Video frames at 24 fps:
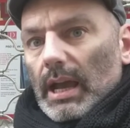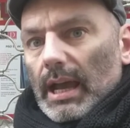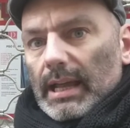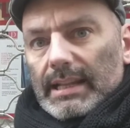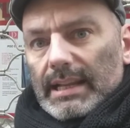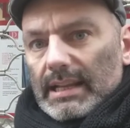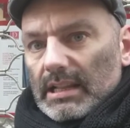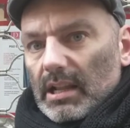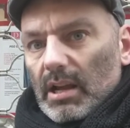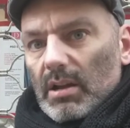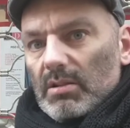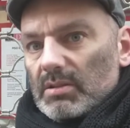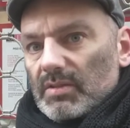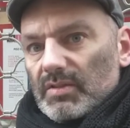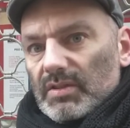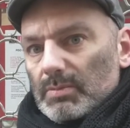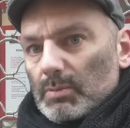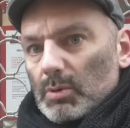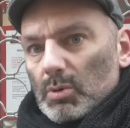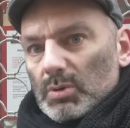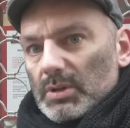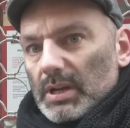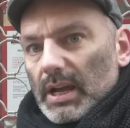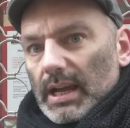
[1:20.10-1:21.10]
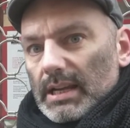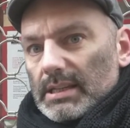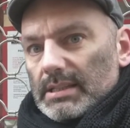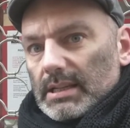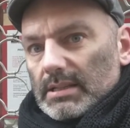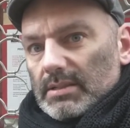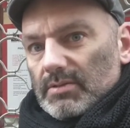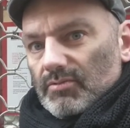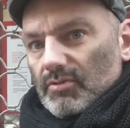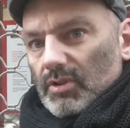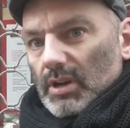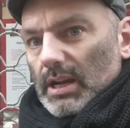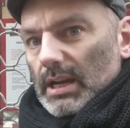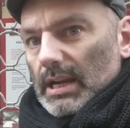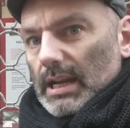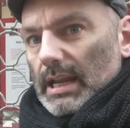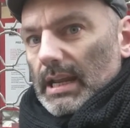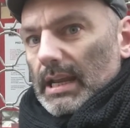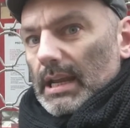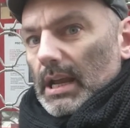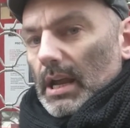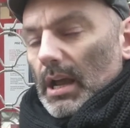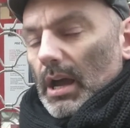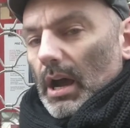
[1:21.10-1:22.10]
and then loads of small text doesn't
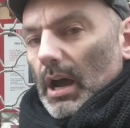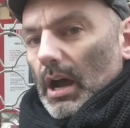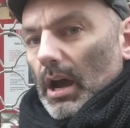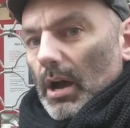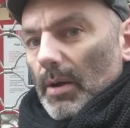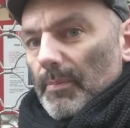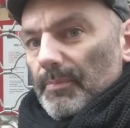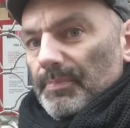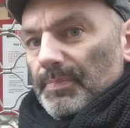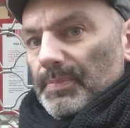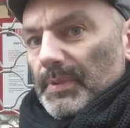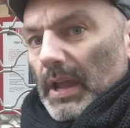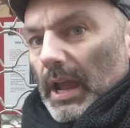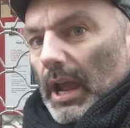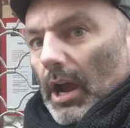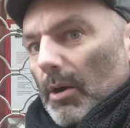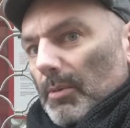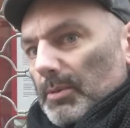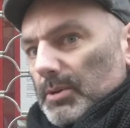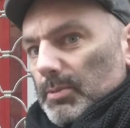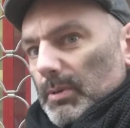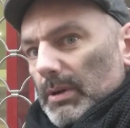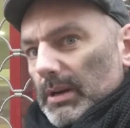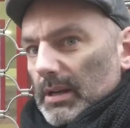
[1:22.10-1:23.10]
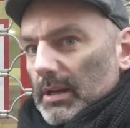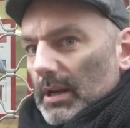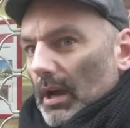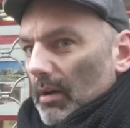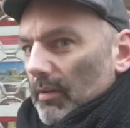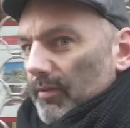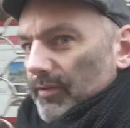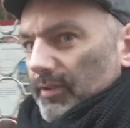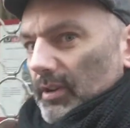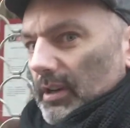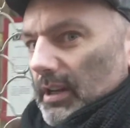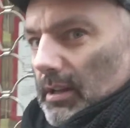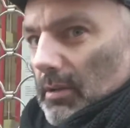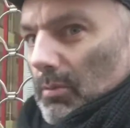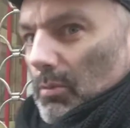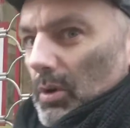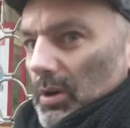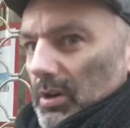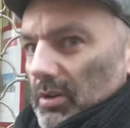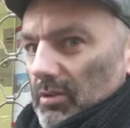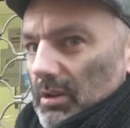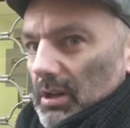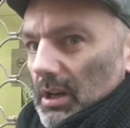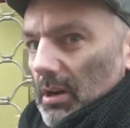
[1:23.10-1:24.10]
really um, help. Should we go for a little
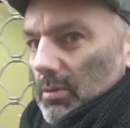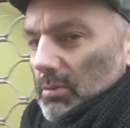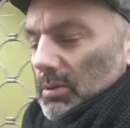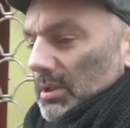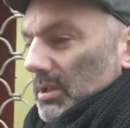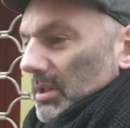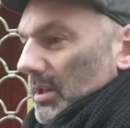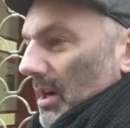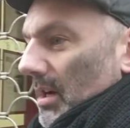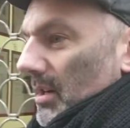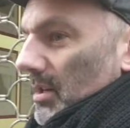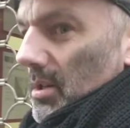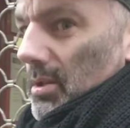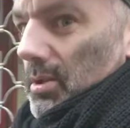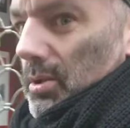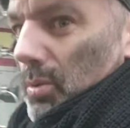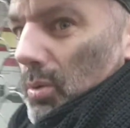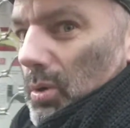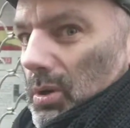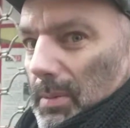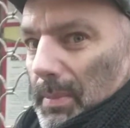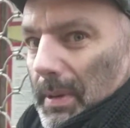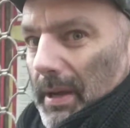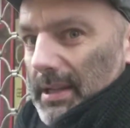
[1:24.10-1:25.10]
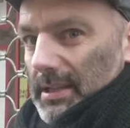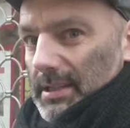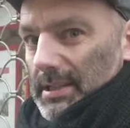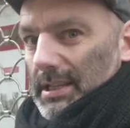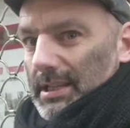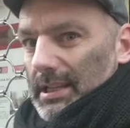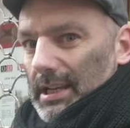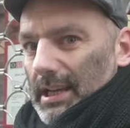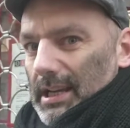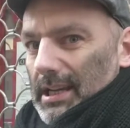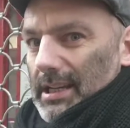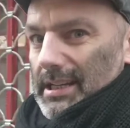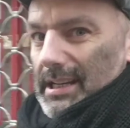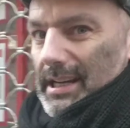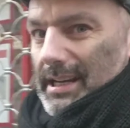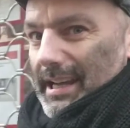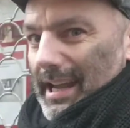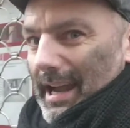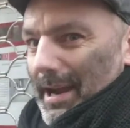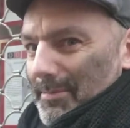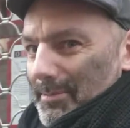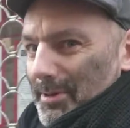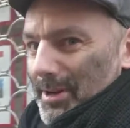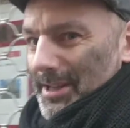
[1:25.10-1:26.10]
wander and I'll just kind of talk a bit to the
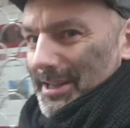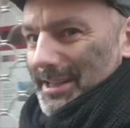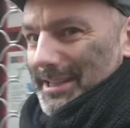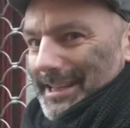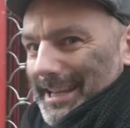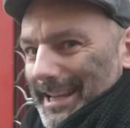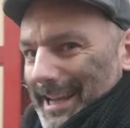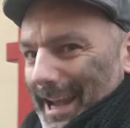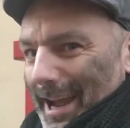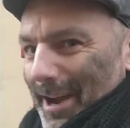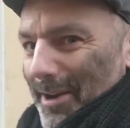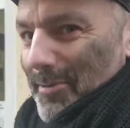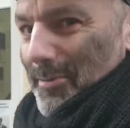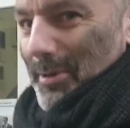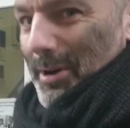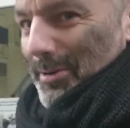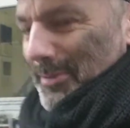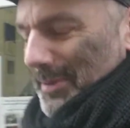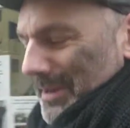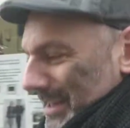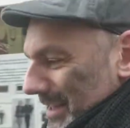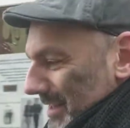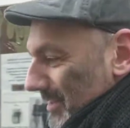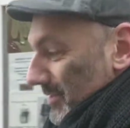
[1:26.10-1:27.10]
camera and see how well we can